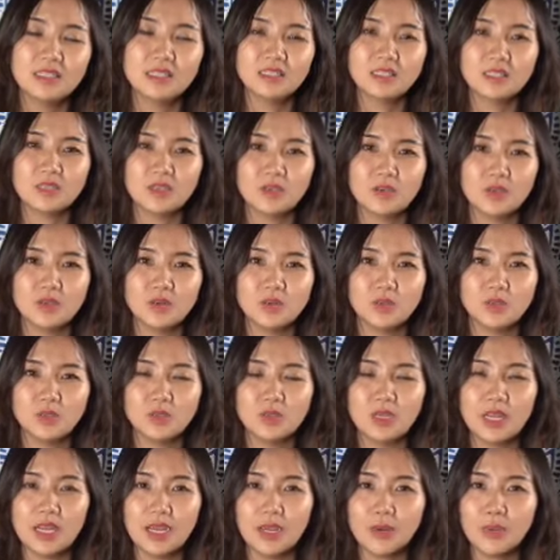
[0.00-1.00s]
So
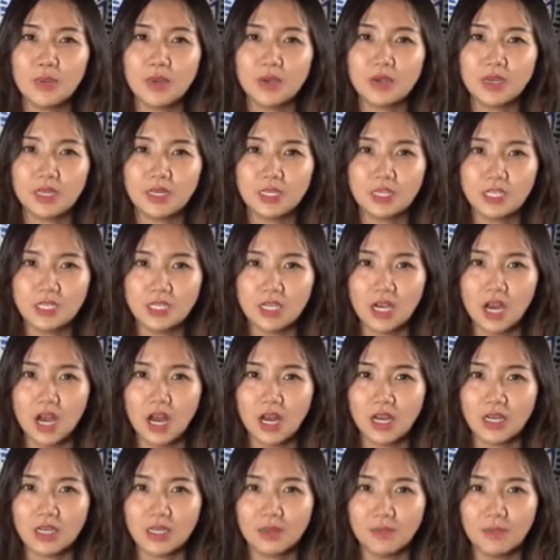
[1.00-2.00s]
today we're going to
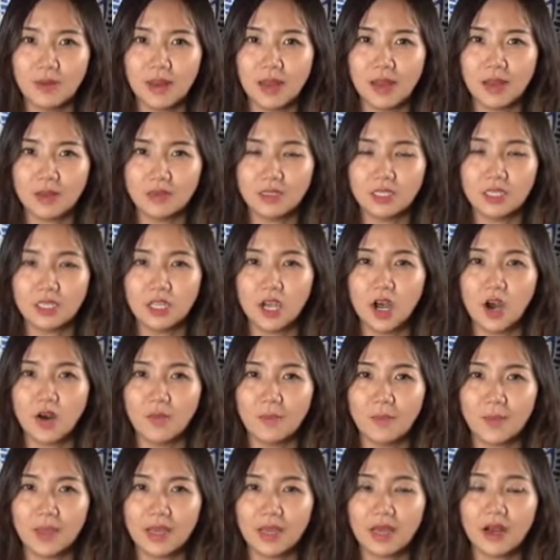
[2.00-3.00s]
talk about the
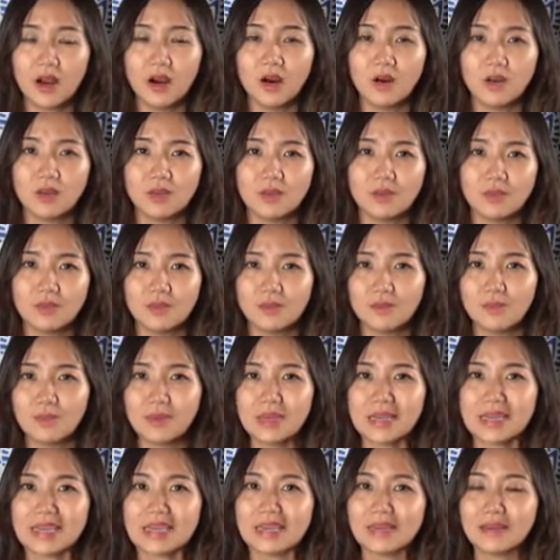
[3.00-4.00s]
topic on
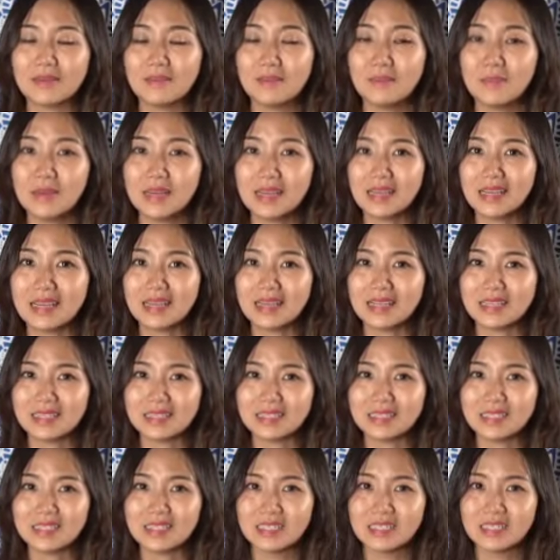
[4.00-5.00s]
being
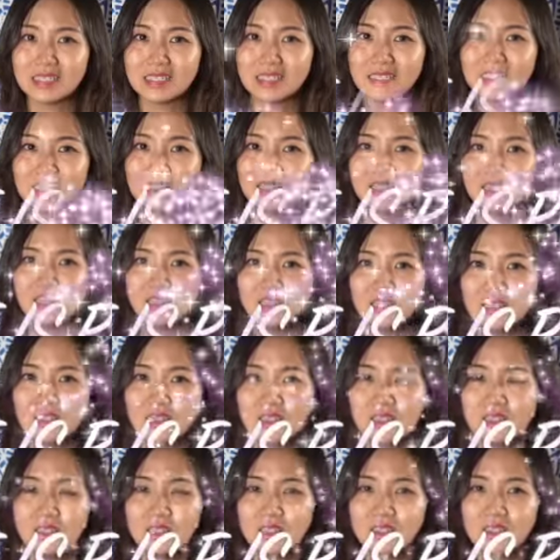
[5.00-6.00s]
peace.
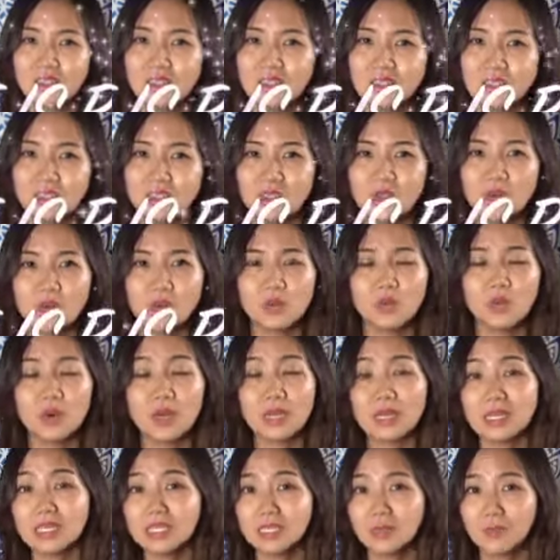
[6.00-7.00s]
So
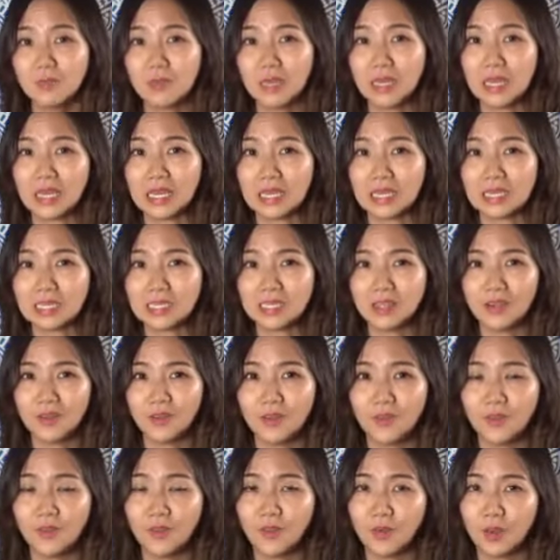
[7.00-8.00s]
what is peace
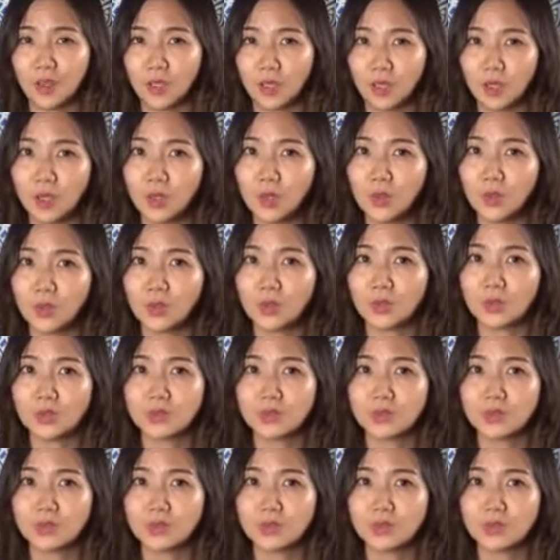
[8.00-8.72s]
for you?